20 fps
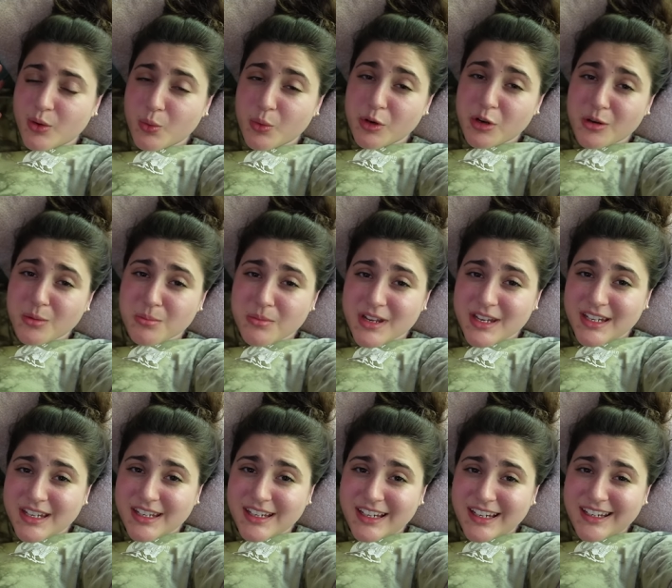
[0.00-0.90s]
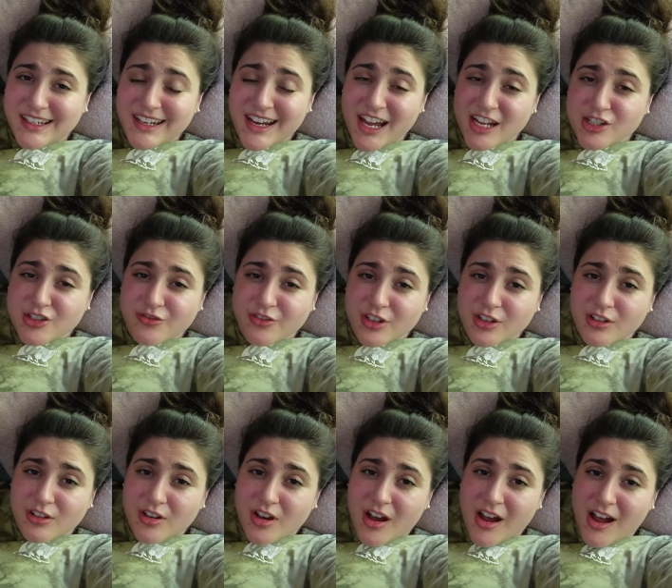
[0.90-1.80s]
We are making
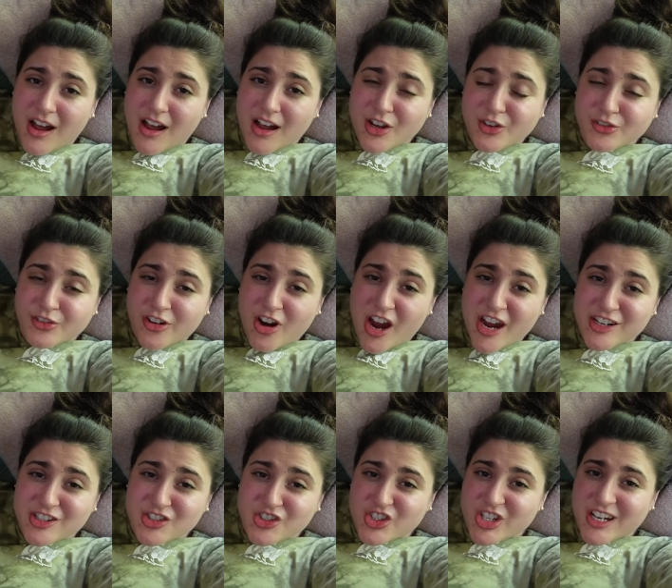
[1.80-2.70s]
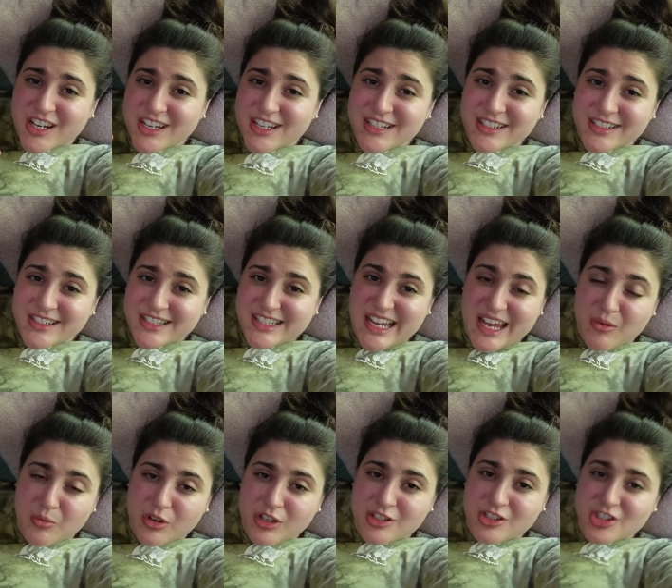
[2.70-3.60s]
Nashville hot fried chicken
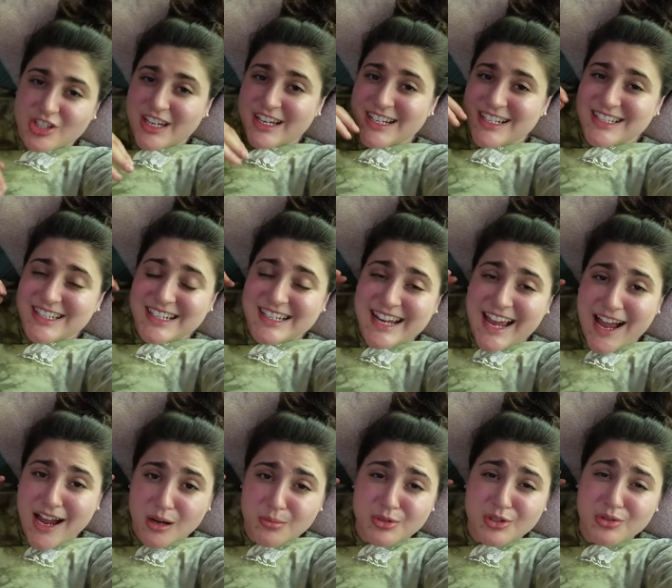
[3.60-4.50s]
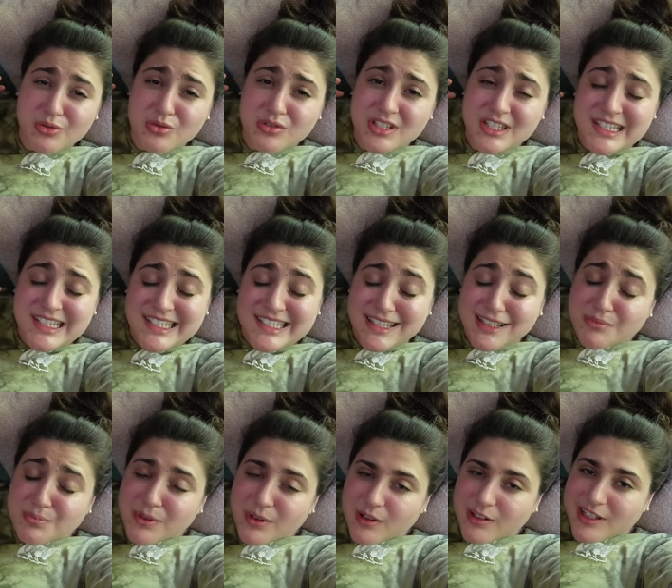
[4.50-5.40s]
sandwich. It is an absolute
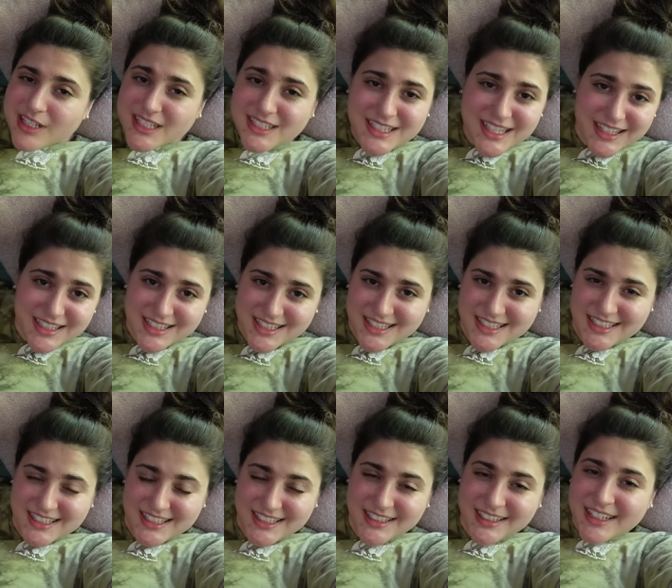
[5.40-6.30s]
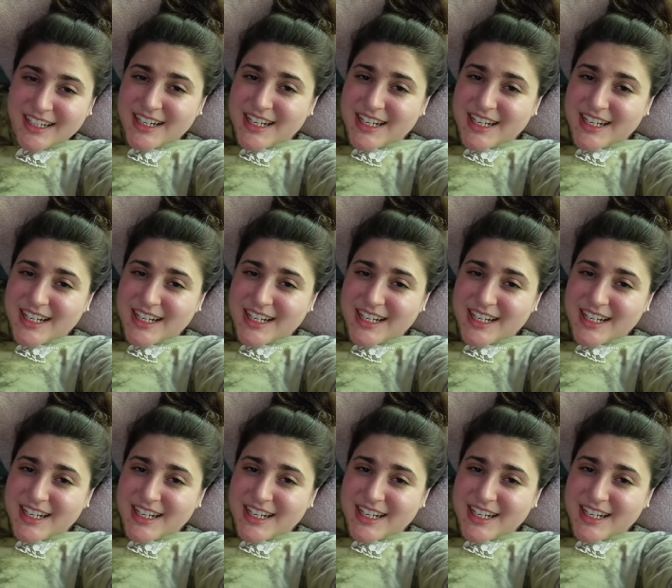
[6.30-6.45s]
staple in Tennessee.